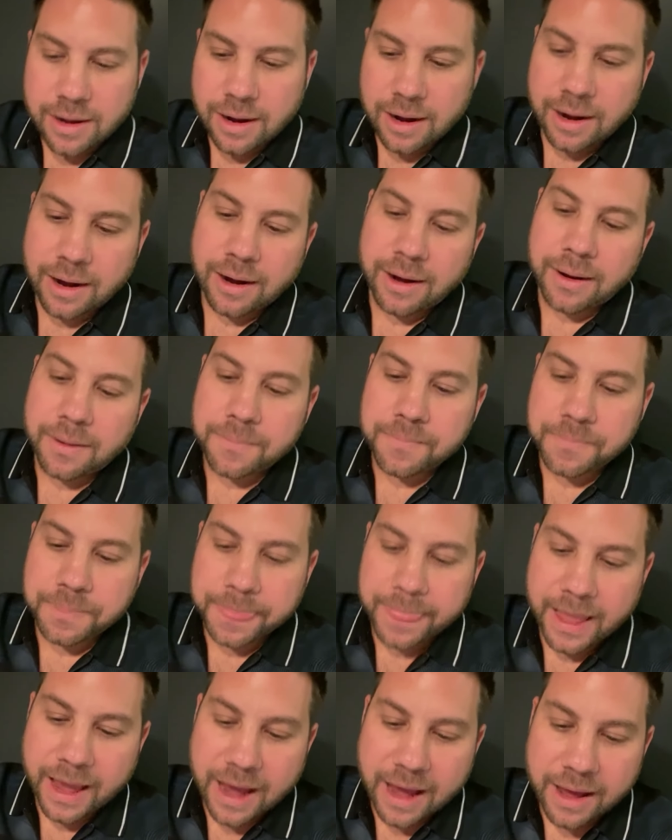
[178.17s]

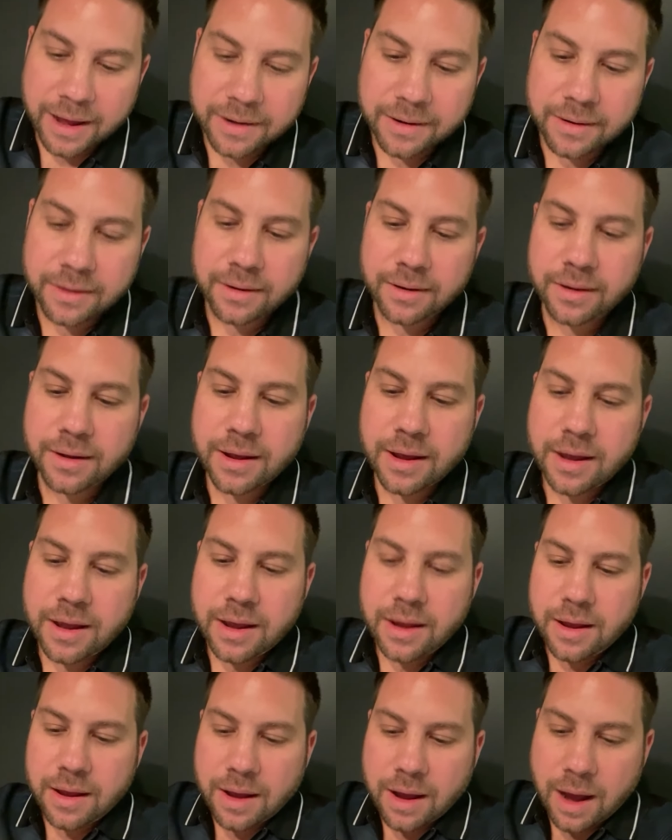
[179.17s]
And
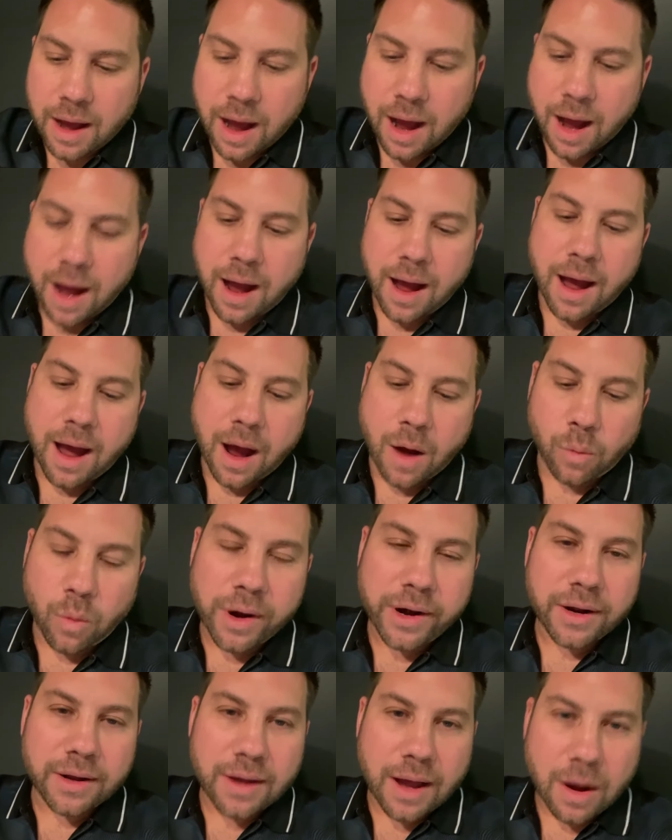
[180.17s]
I
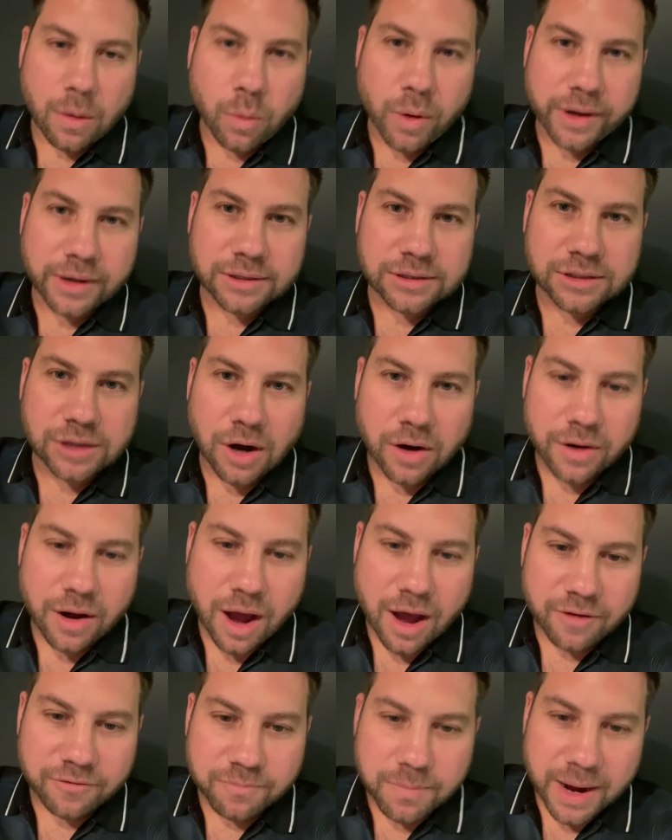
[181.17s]
wanna start
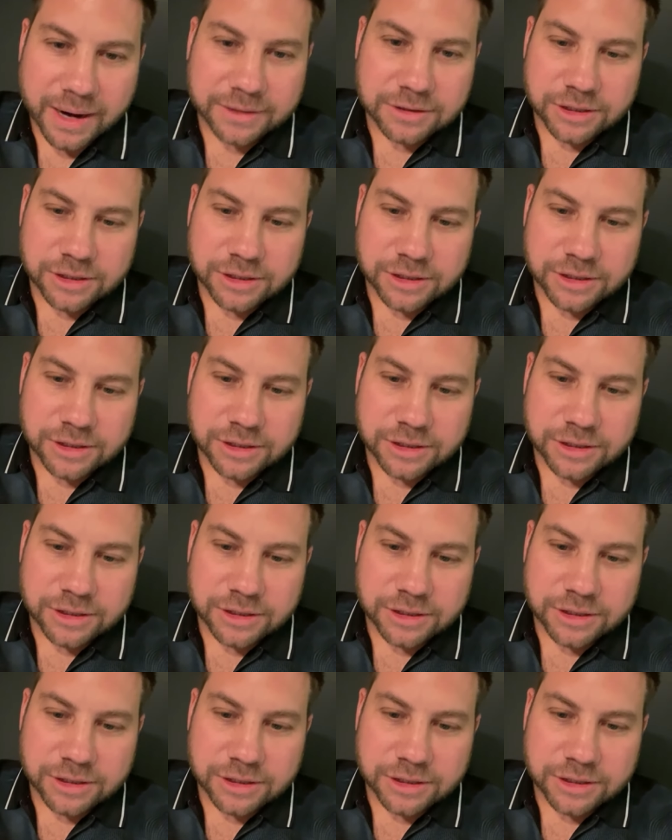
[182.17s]
off by